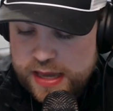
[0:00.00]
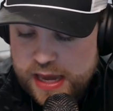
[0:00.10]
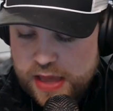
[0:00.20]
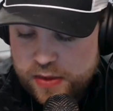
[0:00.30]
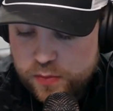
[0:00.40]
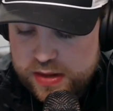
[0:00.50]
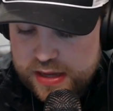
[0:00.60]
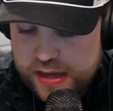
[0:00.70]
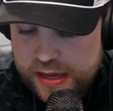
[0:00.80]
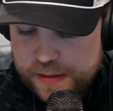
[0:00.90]
And then we
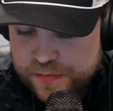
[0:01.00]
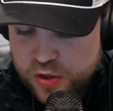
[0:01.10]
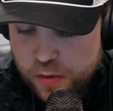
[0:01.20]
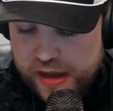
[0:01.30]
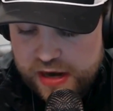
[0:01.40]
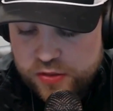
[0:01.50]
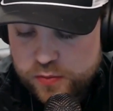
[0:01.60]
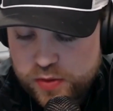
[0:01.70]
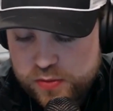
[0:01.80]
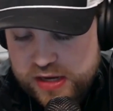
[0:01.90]
go back on the
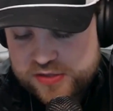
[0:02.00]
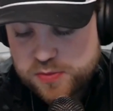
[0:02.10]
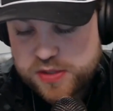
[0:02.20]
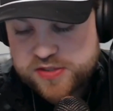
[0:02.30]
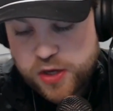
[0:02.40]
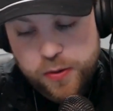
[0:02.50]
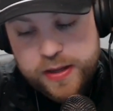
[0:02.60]
road next week. So